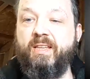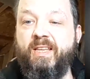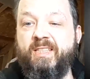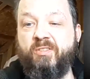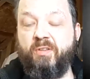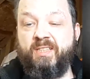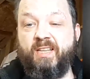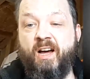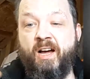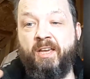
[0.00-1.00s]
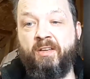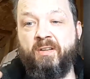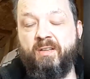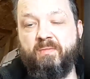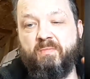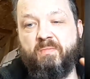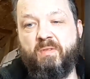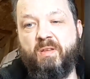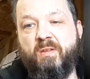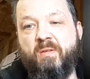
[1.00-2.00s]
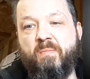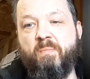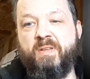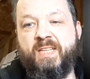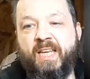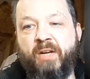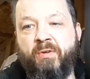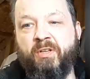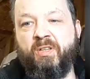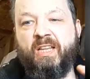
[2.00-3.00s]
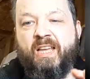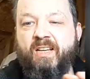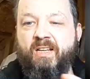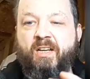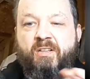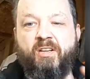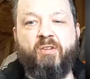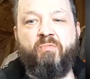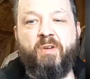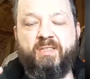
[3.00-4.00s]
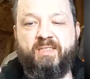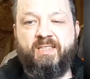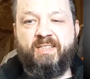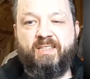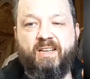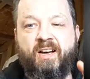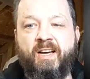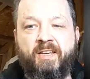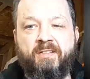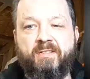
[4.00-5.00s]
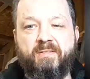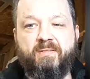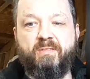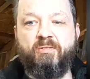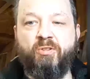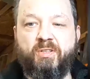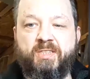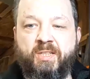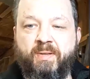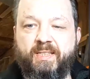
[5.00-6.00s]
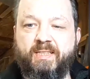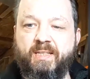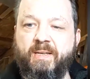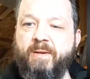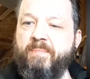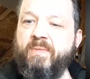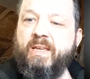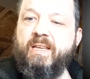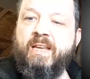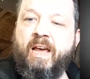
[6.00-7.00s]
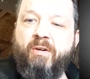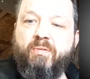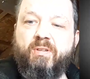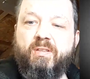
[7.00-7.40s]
it's got this iron material, kind of like a rusted iron look to it. Now,